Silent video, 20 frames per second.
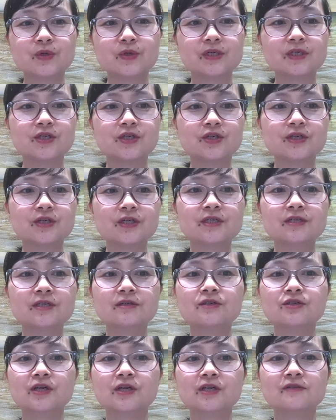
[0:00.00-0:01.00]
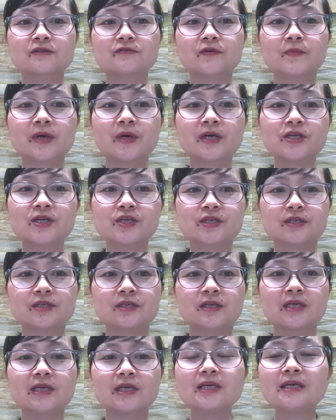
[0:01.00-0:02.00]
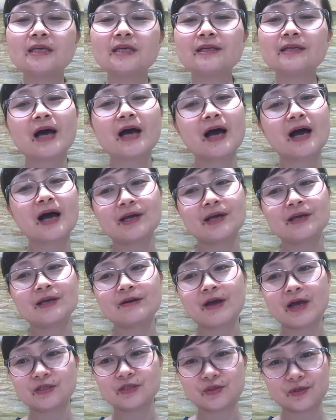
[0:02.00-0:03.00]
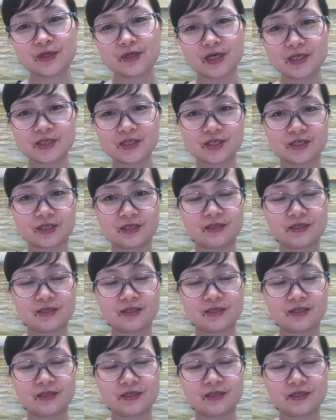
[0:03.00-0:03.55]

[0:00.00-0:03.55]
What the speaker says: digital transformation in higher education?